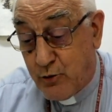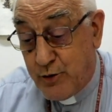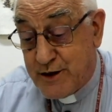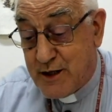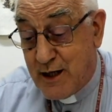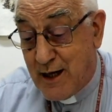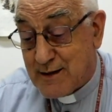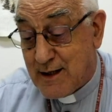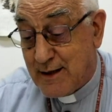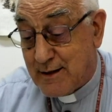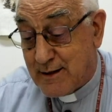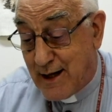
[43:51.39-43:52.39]
which He has
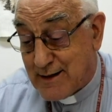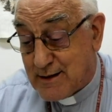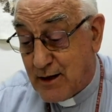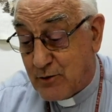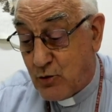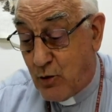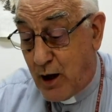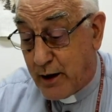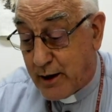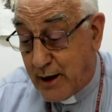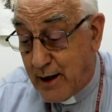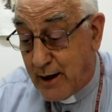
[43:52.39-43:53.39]
entrusted to our
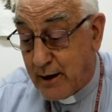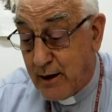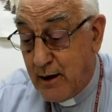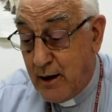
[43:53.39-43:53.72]
care,